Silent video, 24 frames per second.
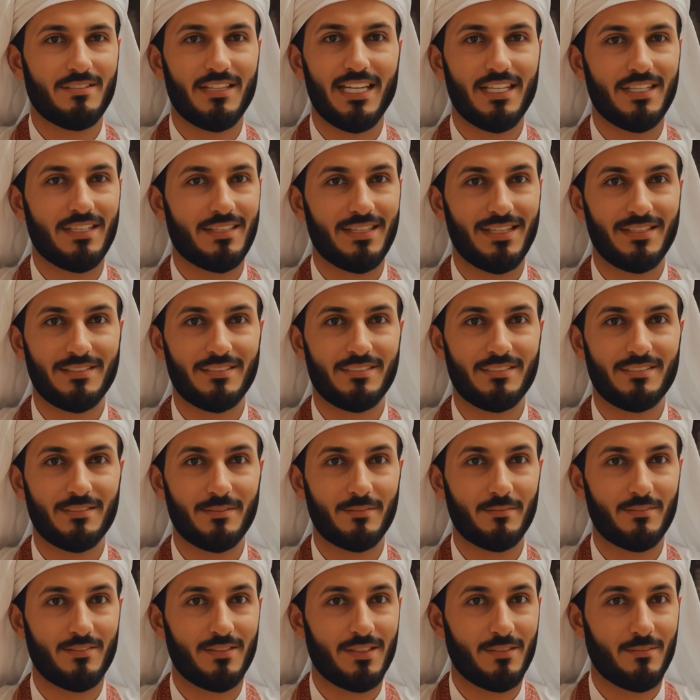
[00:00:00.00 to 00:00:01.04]
Claimed the
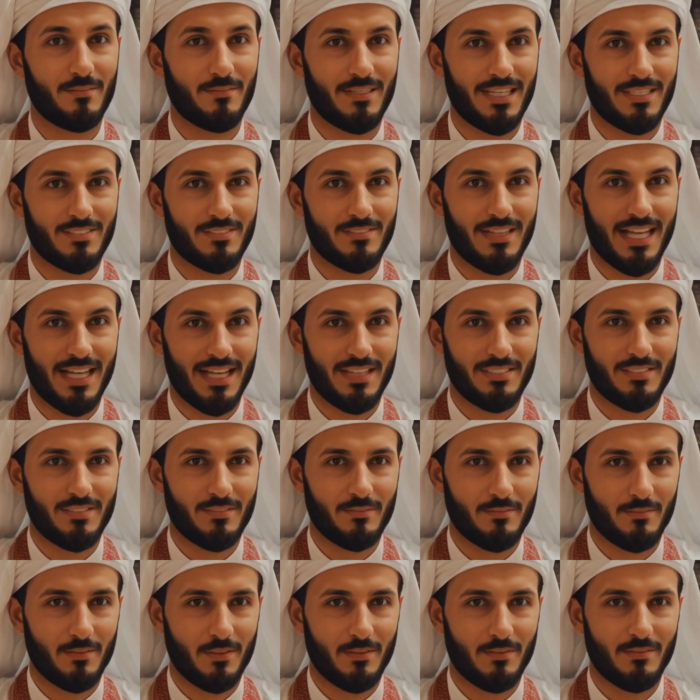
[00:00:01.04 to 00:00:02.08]
symbols on the pages actually
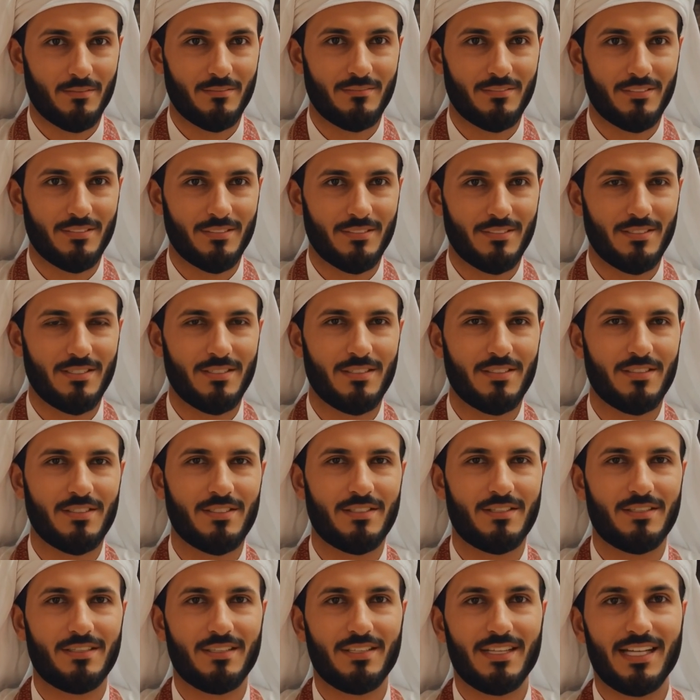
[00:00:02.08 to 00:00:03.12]
moved.
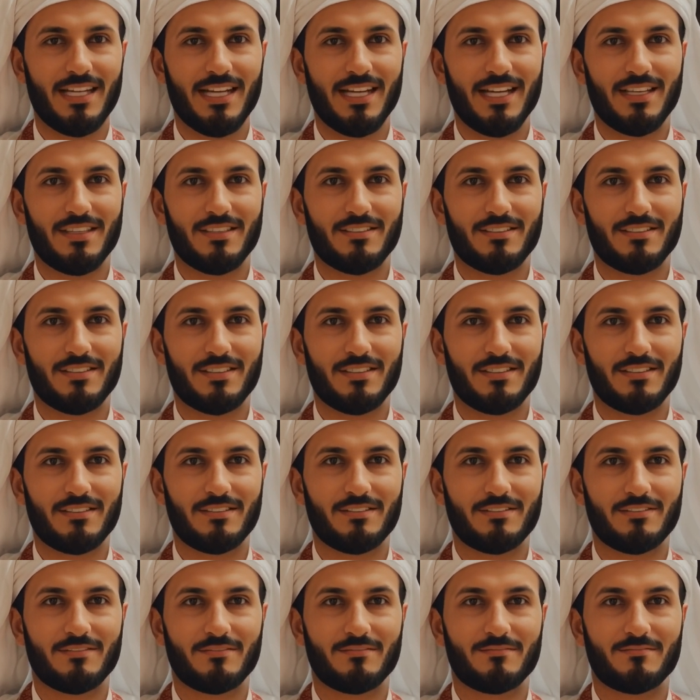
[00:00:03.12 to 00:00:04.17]
And
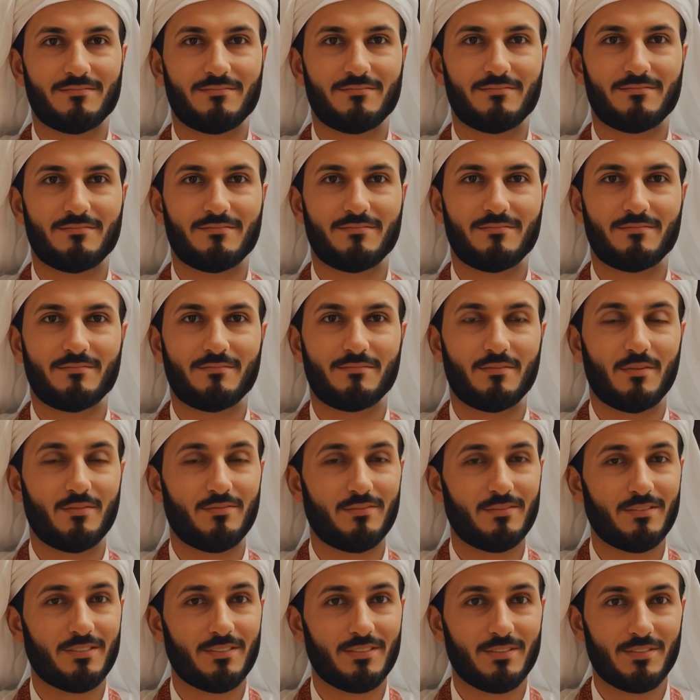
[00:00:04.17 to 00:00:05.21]
most
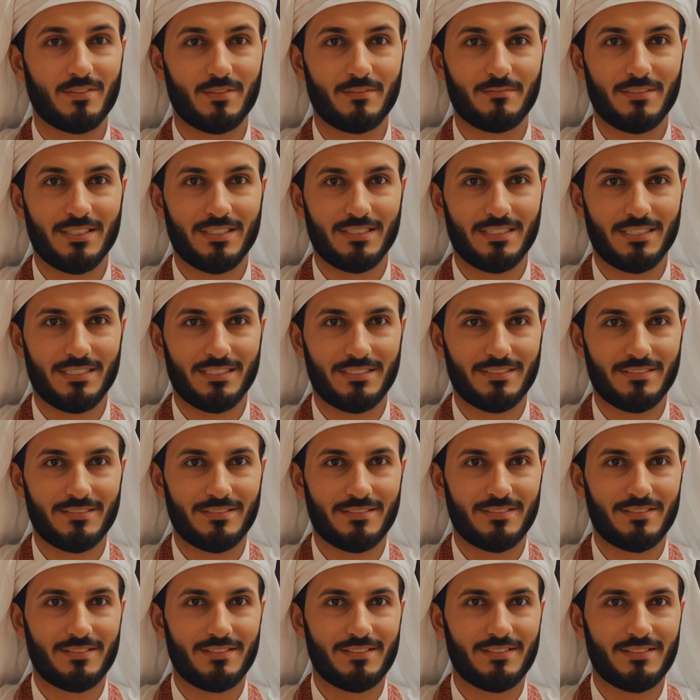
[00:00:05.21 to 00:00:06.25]
disturbingly,
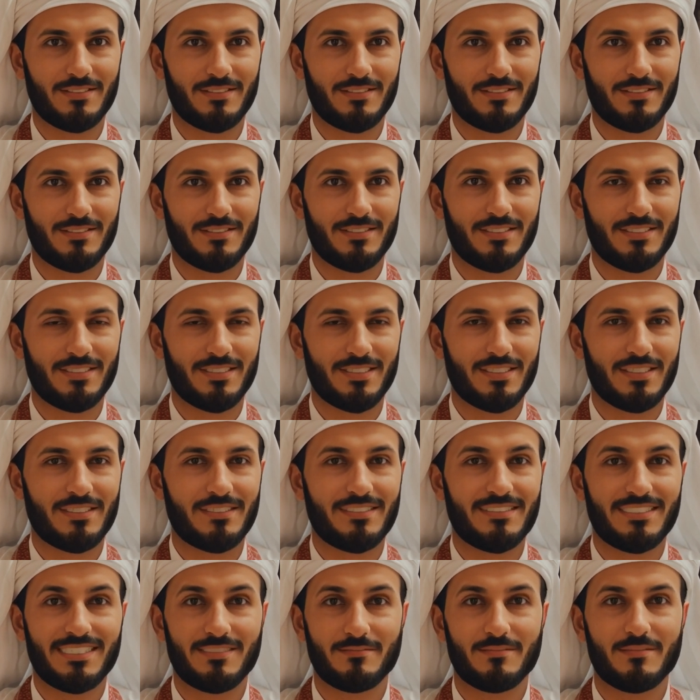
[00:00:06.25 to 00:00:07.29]
they said it
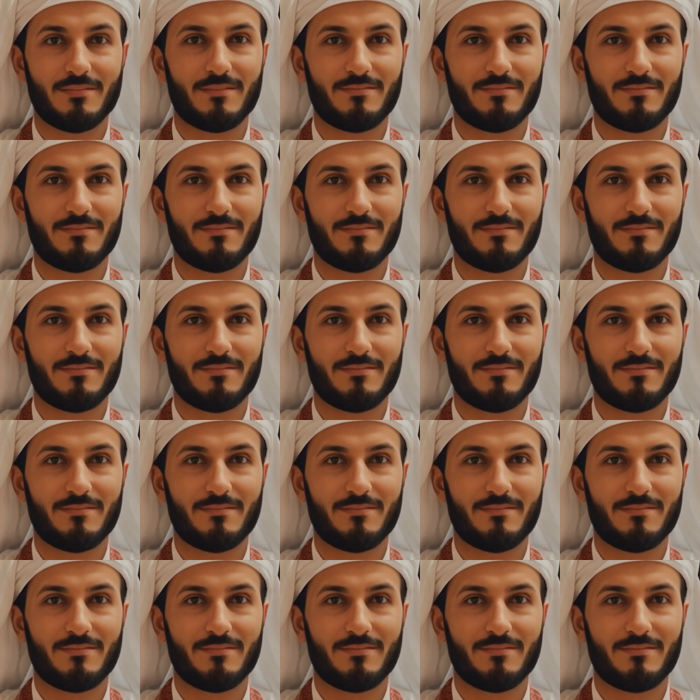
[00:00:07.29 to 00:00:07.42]
seemed